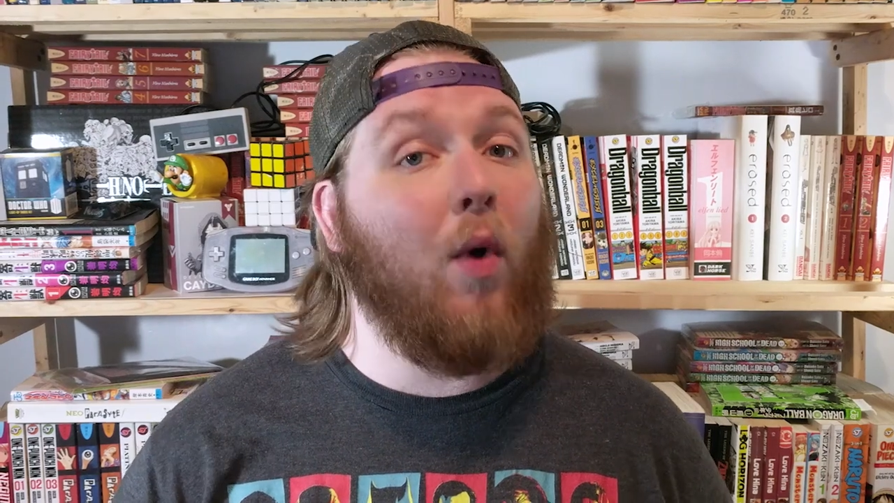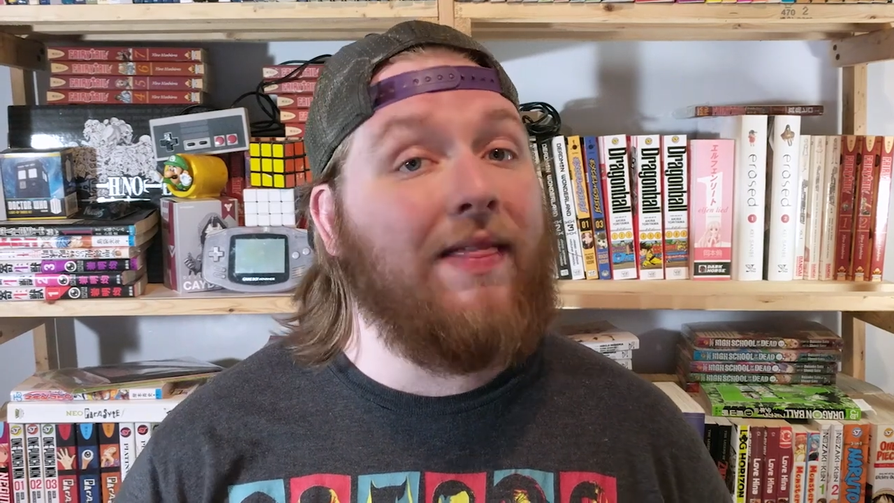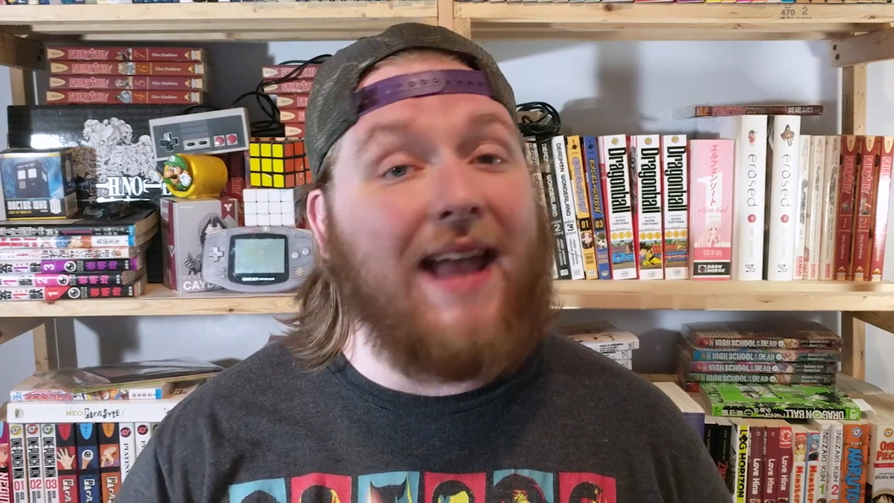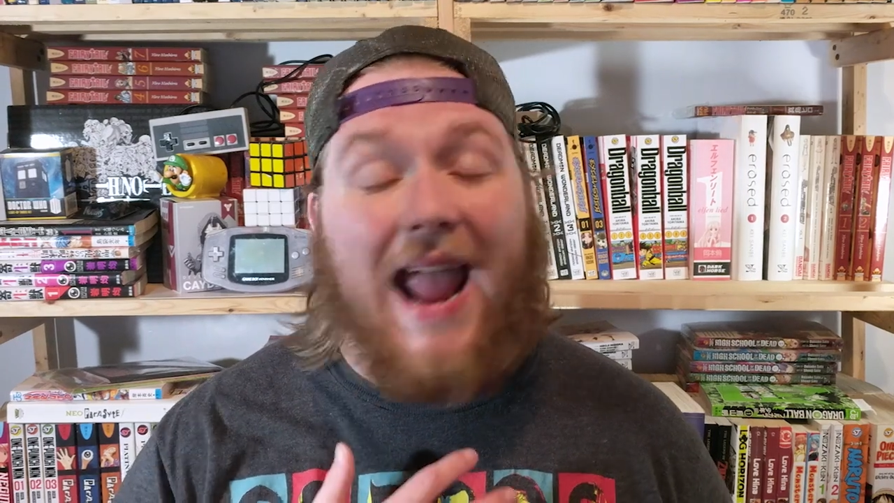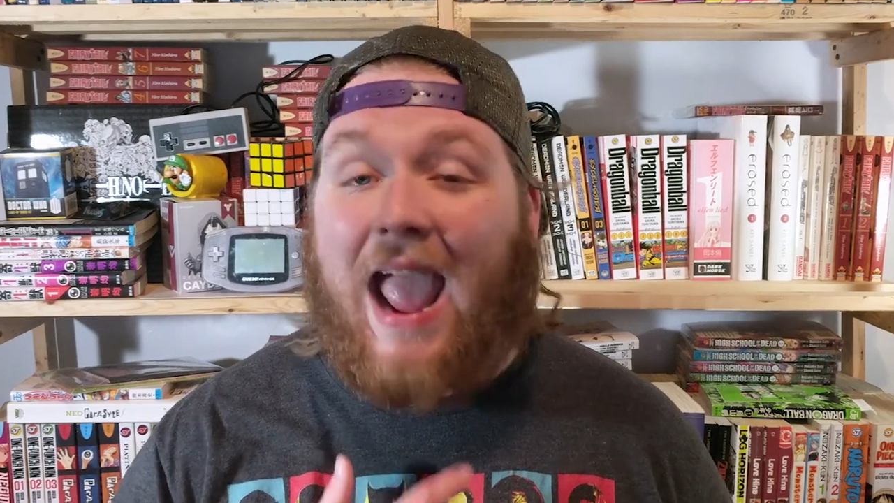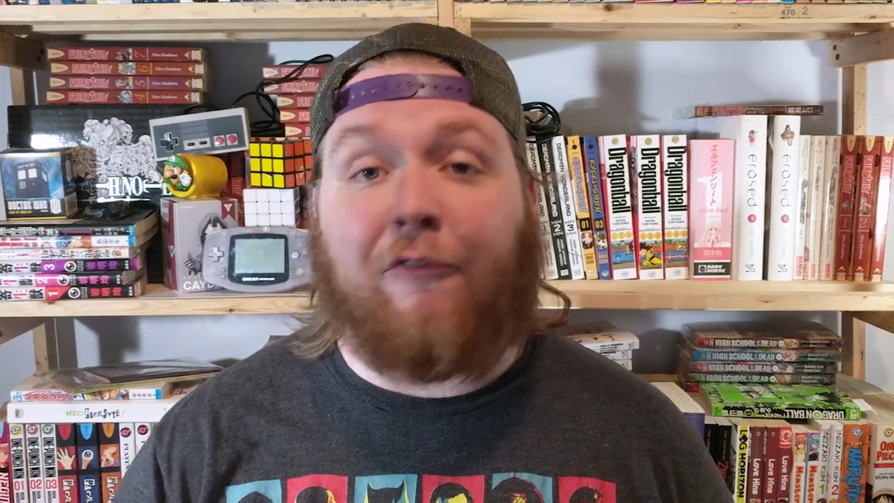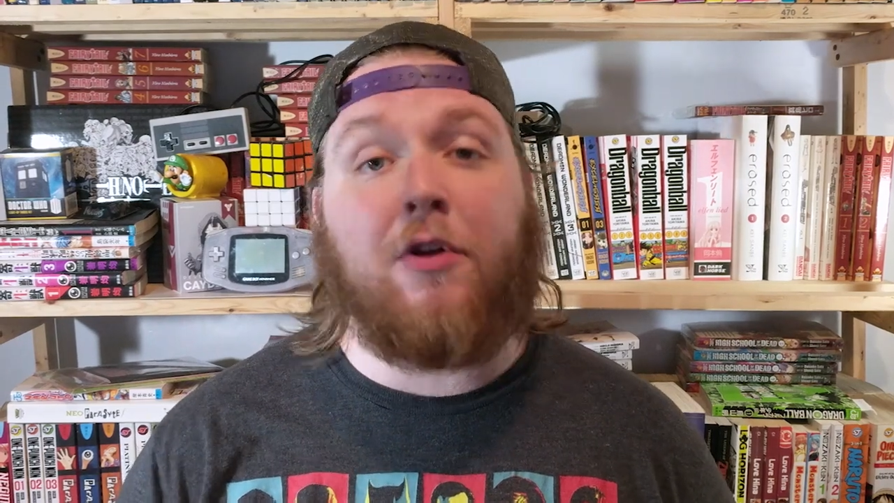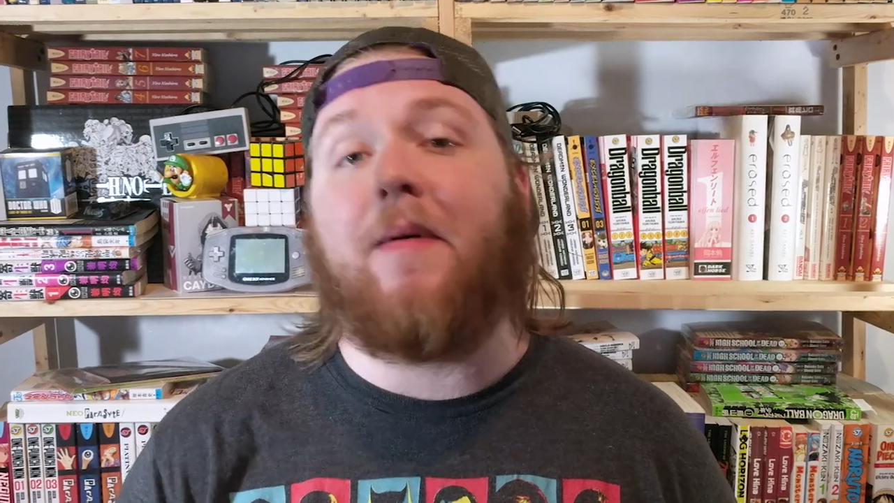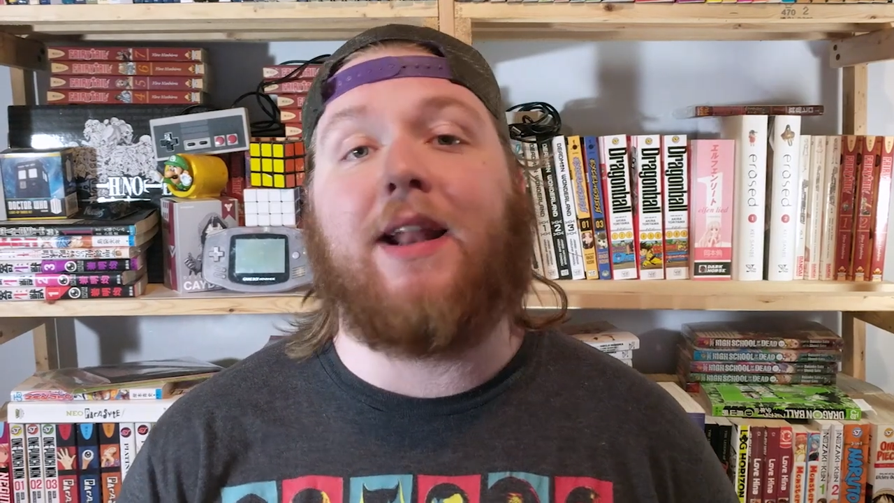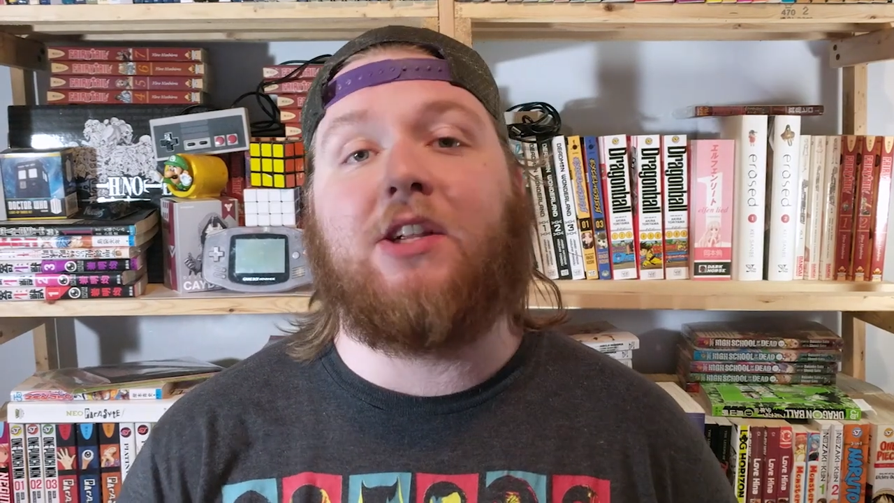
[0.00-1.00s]
one that
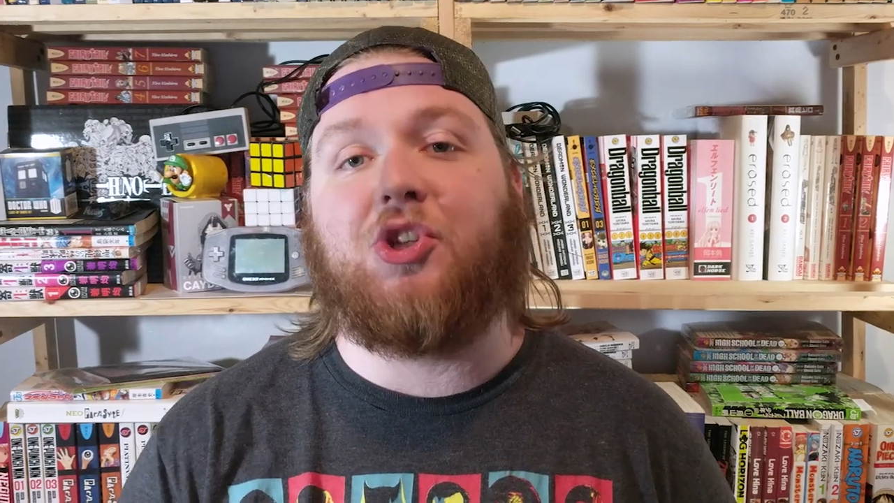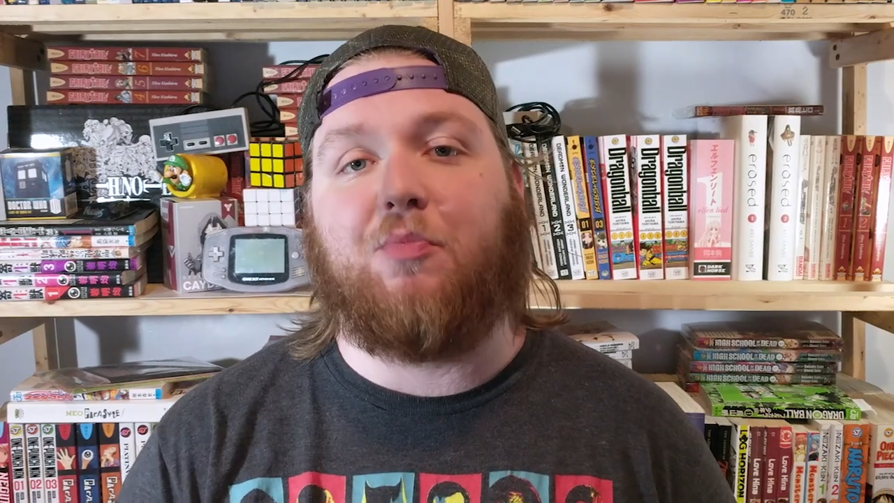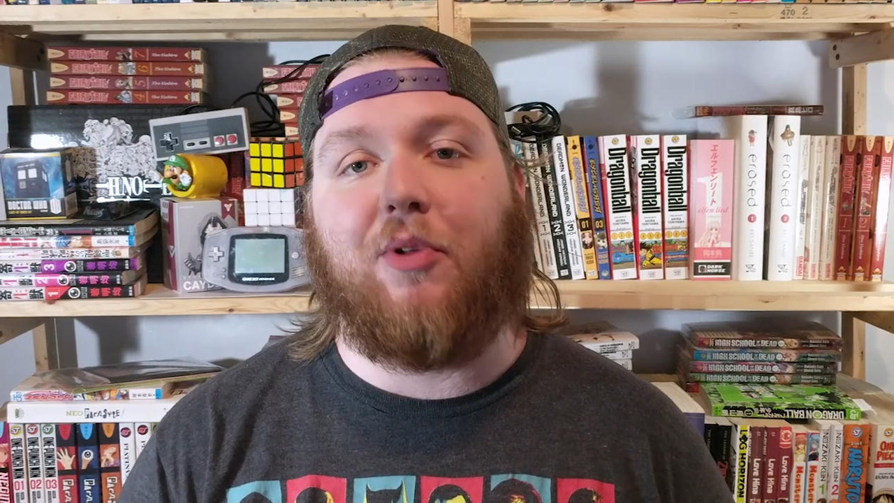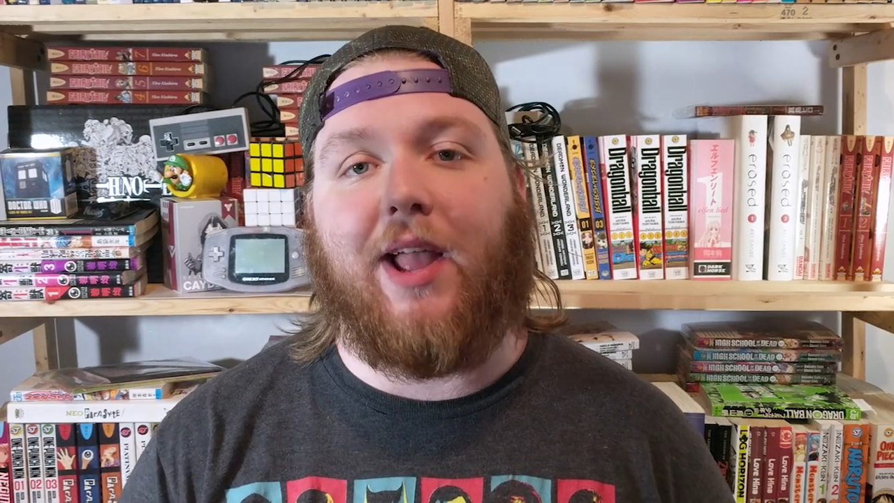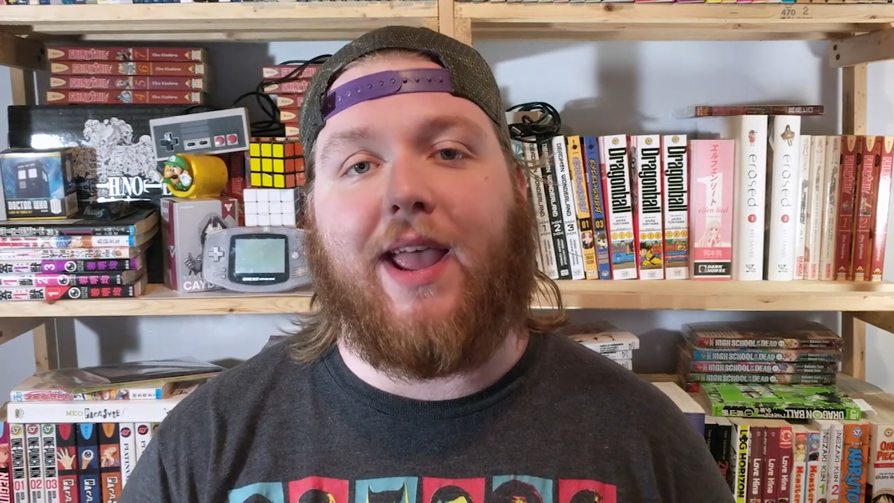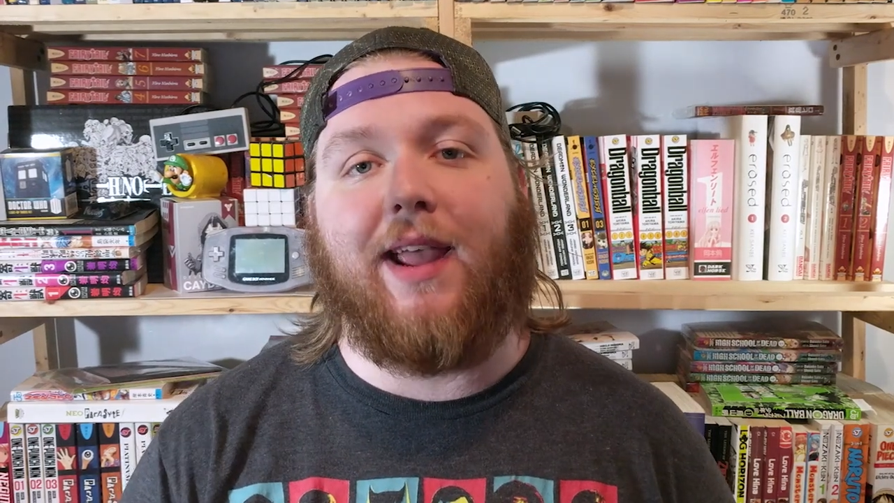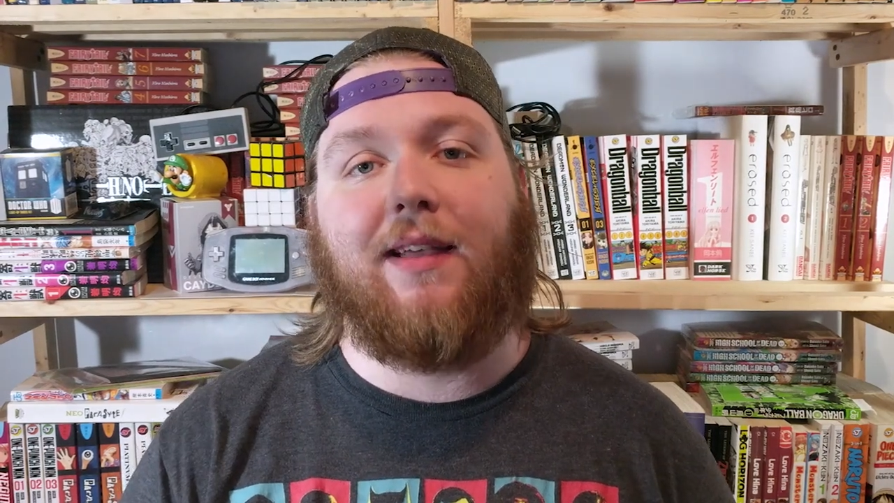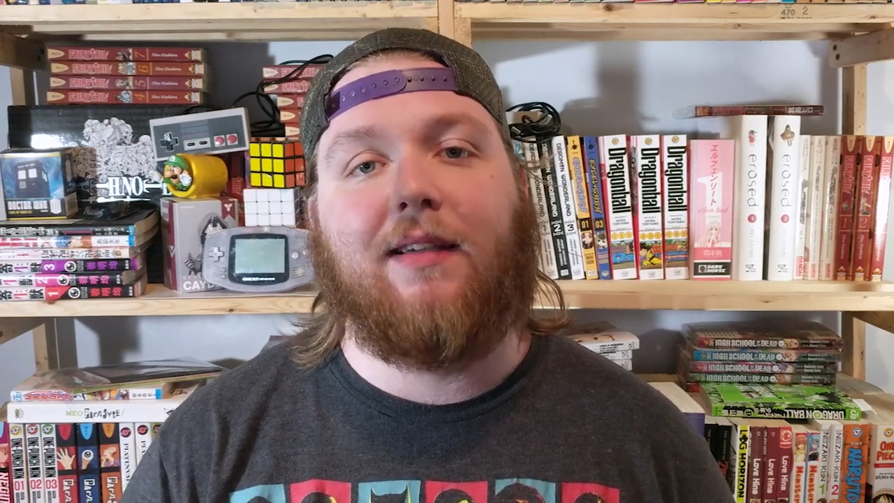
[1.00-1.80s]
everybody should play.